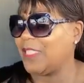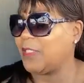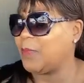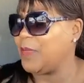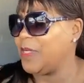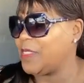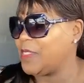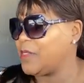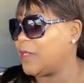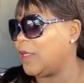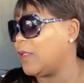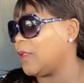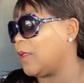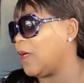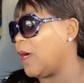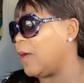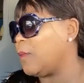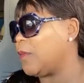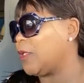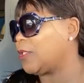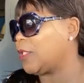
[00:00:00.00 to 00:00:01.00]
I just wanted you all to
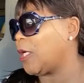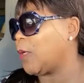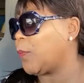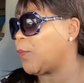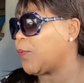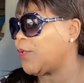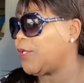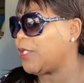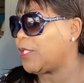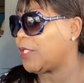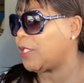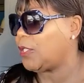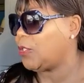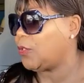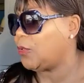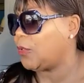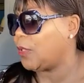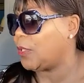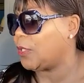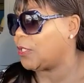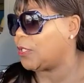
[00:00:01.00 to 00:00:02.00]
know how much I
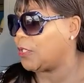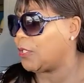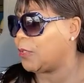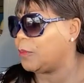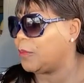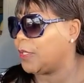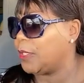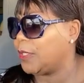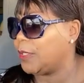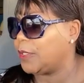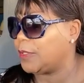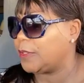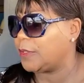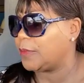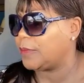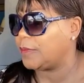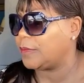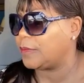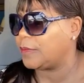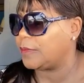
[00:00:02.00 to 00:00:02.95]
appreciate you all so much.